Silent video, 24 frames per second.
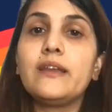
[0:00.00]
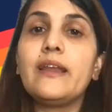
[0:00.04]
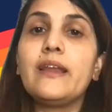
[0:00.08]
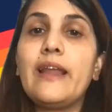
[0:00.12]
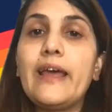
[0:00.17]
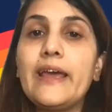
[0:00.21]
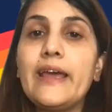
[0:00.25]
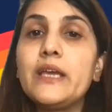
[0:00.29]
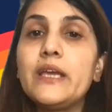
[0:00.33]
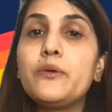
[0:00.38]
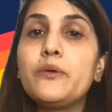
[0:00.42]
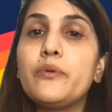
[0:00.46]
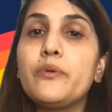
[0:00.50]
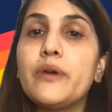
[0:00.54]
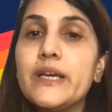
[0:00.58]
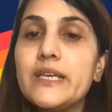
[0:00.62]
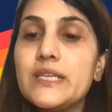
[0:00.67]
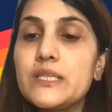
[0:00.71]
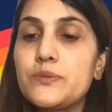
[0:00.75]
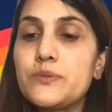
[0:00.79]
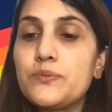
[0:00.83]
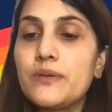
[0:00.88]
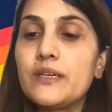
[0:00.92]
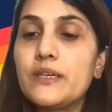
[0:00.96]

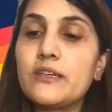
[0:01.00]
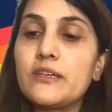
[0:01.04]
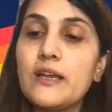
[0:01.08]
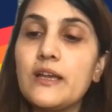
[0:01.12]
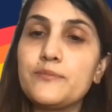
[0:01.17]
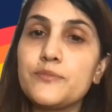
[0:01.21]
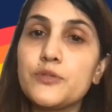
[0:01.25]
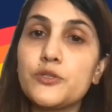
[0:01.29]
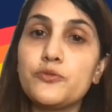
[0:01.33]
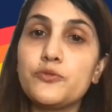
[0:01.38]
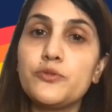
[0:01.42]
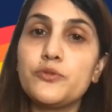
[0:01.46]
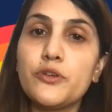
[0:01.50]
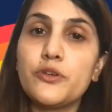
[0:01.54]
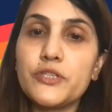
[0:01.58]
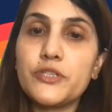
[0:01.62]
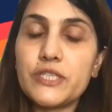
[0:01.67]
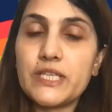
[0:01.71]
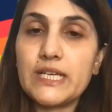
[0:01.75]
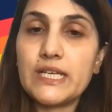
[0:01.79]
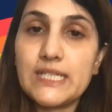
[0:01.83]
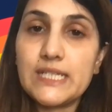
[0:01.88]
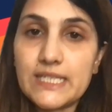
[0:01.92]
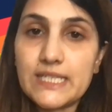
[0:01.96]
Likewise, when it comes to your
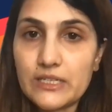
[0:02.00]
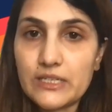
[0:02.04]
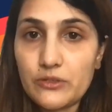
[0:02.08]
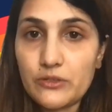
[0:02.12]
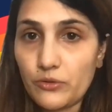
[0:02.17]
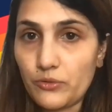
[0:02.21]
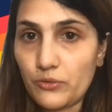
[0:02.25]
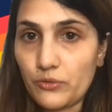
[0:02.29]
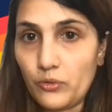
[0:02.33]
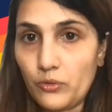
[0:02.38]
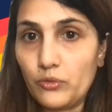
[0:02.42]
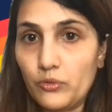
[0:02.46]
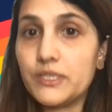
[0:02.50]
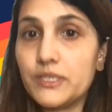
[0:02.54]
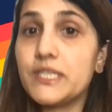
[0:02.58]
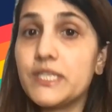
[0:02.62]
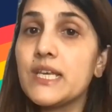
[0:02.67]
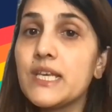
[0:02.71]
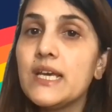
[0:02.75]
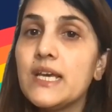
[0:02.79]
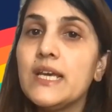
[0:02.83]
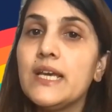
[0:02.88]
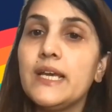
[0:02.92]
skills and your roles,